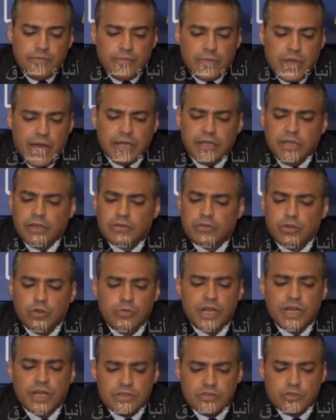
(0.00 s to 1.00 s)
I need 2
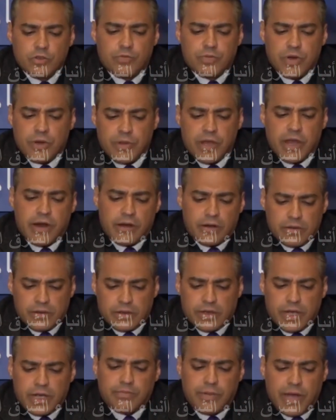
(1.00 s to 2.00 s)
minutes to prepare.
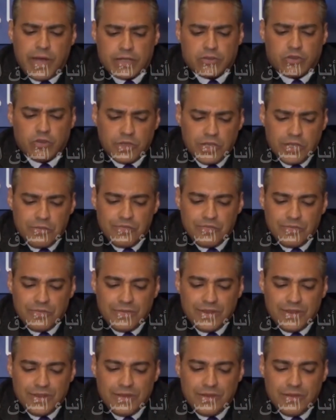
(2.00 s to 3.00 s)
Get back to me."
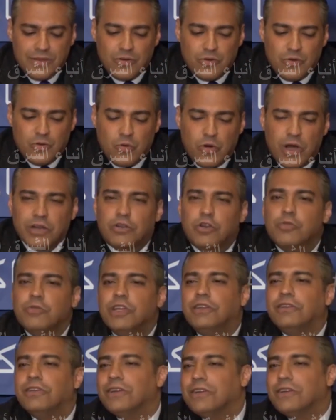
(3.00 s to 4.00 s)
One
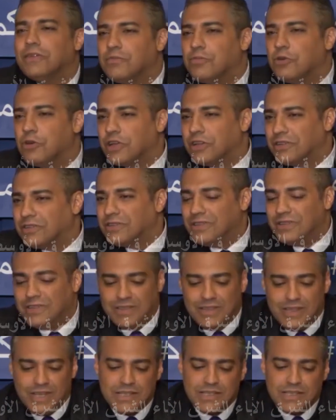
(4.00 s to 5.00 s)
comedian put it
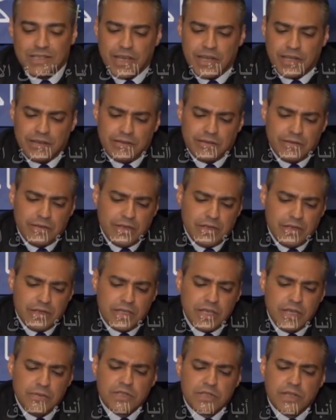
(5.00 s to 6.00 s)
and said,
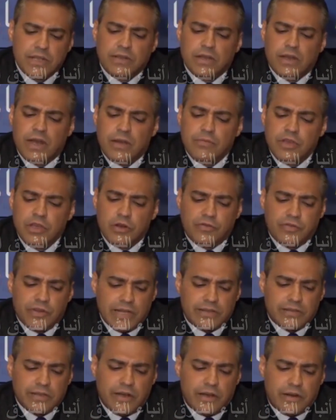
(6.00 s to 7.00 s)
"Seems that the Emir of
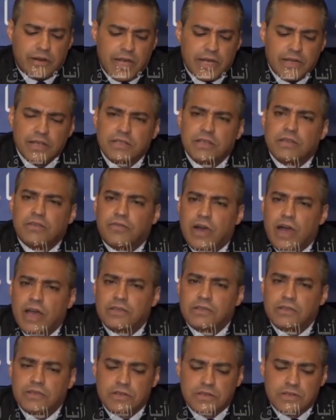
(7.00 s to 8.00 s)
Qatar and his
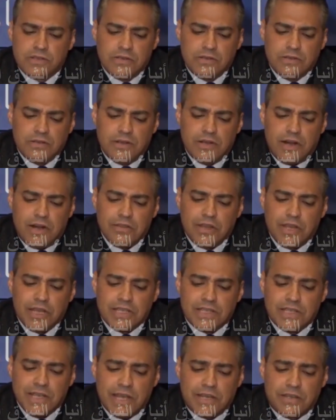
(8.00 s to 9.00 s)
advisors are the
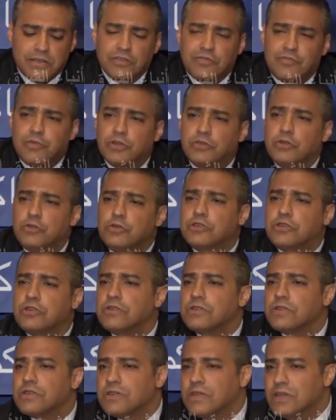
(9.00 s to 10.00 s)
executive
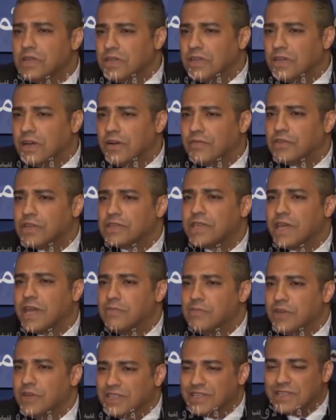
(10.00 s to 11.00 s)
producers of the
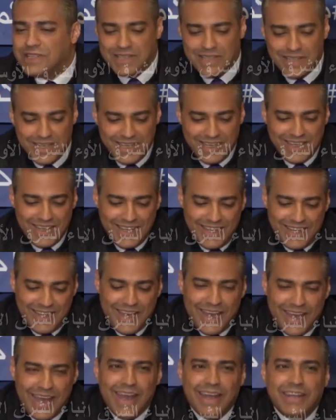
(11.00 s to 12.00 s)
segments
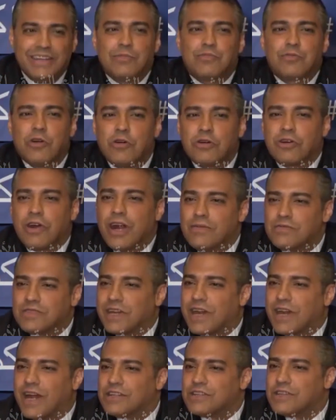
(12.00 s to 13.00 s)
and the programs
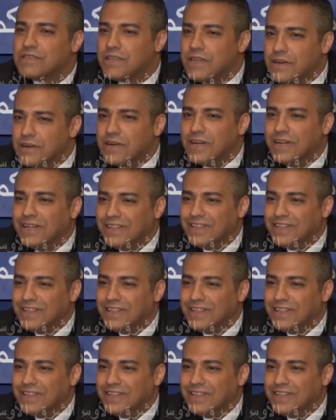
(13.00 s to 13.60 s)
at Al Jazeera."